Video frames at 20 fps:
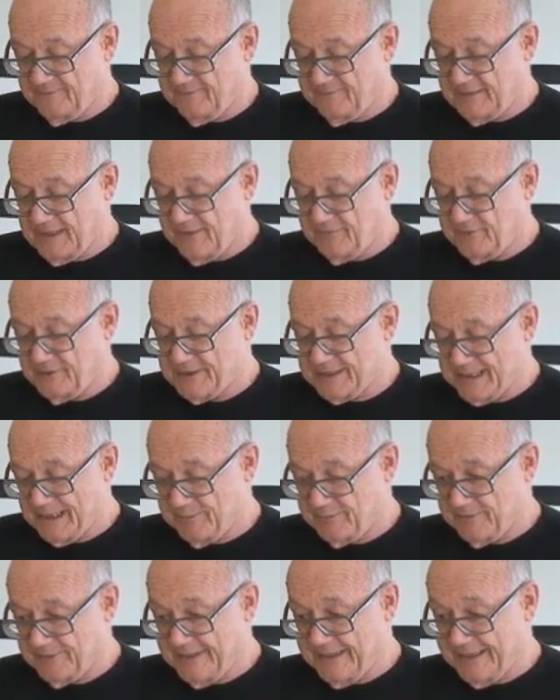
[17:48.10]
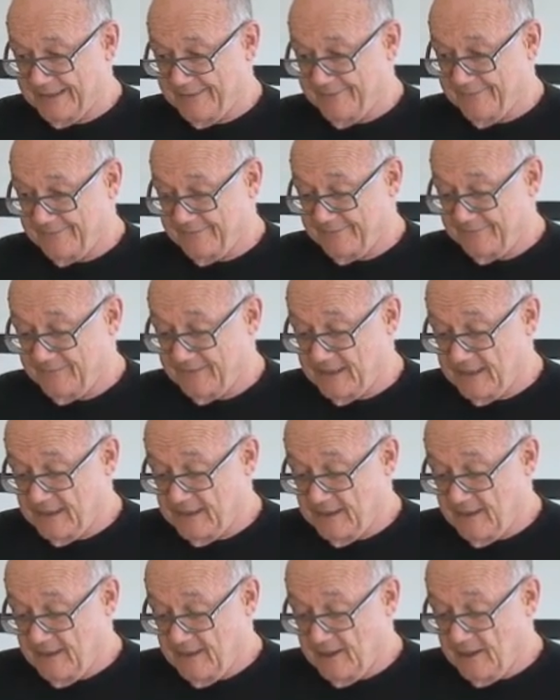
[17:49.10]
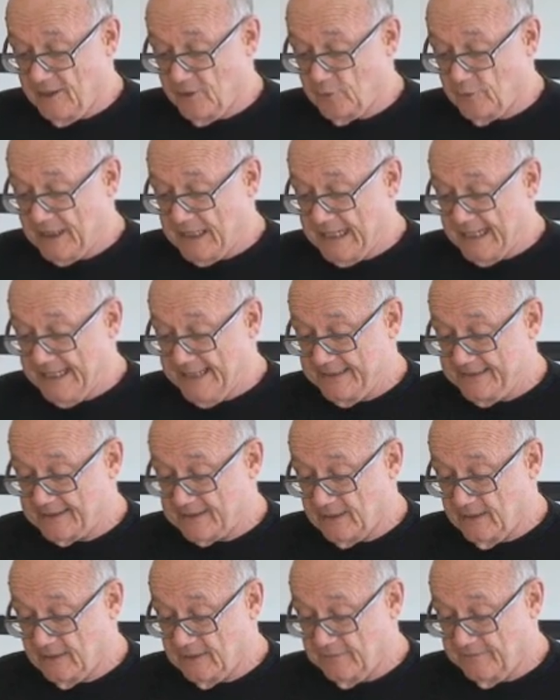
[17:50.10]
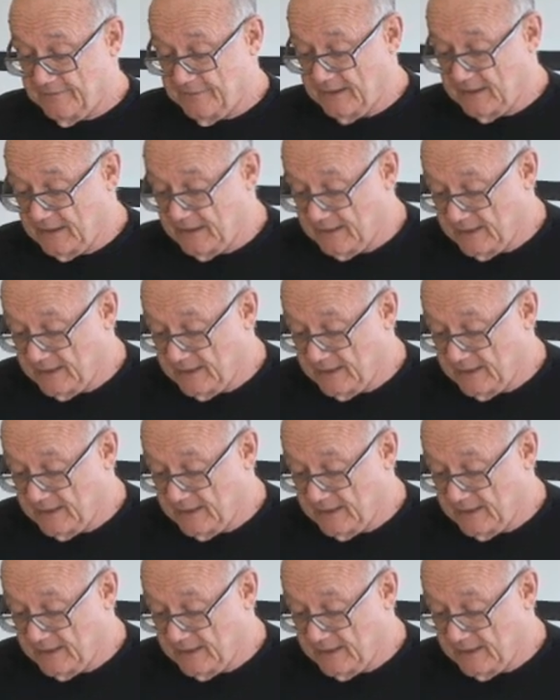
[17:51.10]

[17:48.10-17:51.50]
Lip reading: never separate, arise out of the